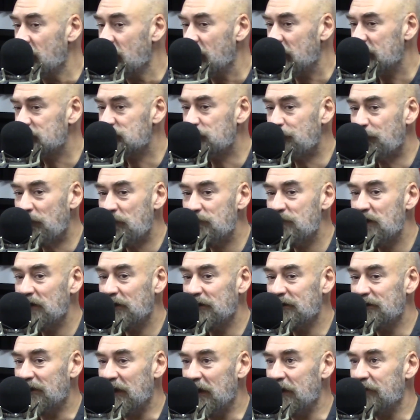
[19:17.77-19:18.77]
has the Premier
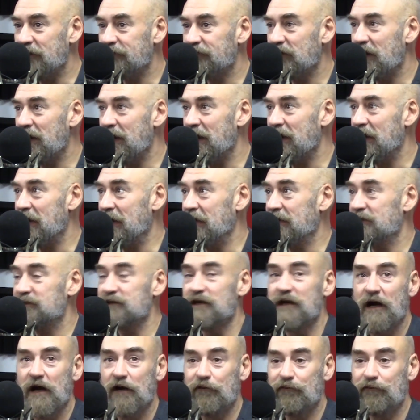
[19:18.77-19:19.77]
League ever had
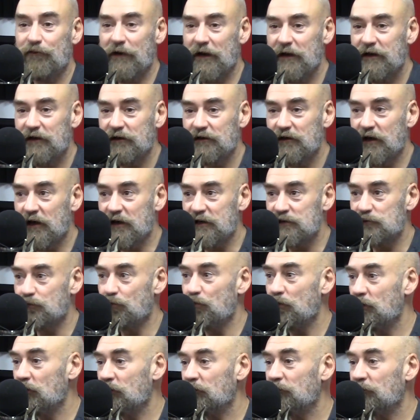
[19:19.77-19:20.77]
a recognised
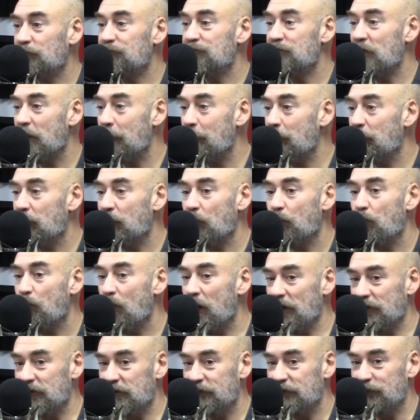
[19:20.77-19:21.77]
world number
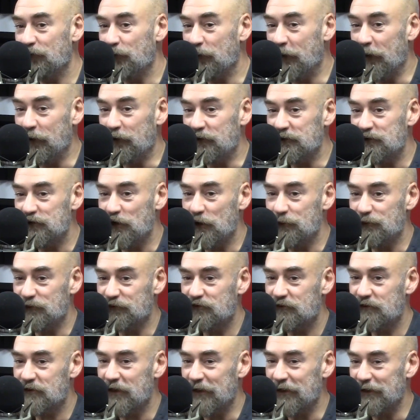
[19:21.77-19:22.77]
1, if we go in terms of
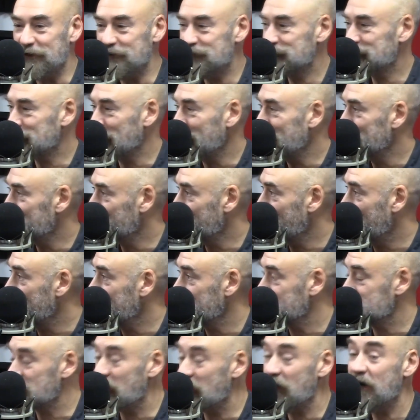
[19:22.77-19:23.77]
tennis-style rankings?